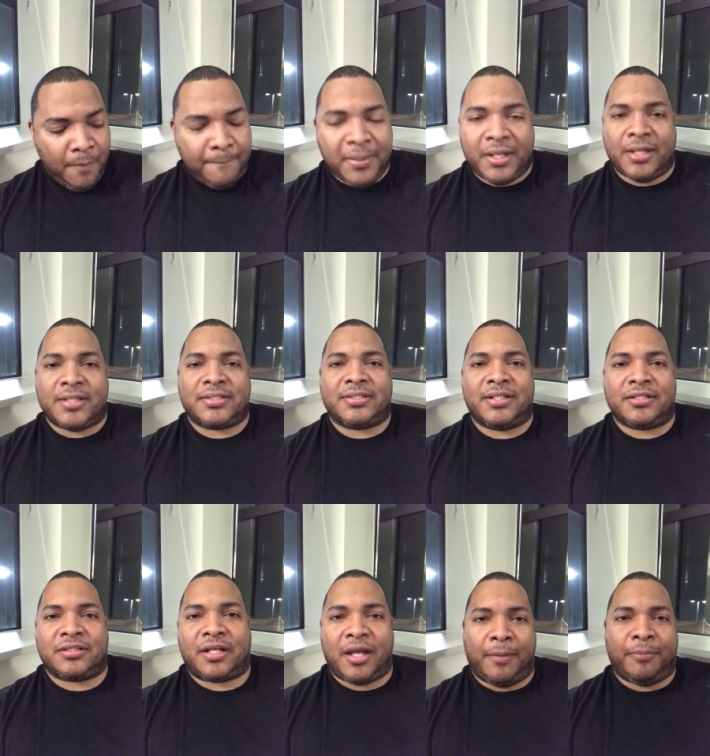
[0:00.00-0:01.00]
because
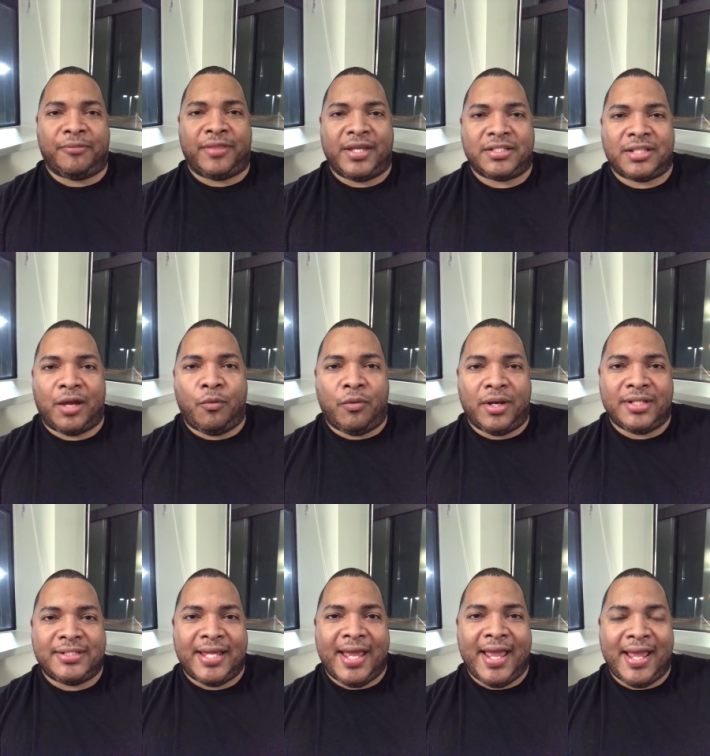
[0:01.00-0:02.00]
there's a couple things I
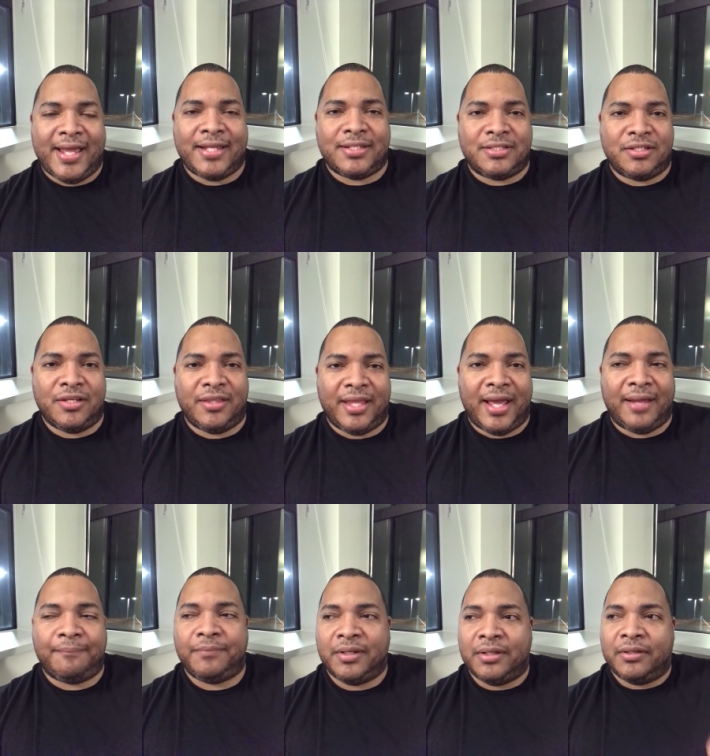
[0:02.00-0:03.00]
wanted to add to that.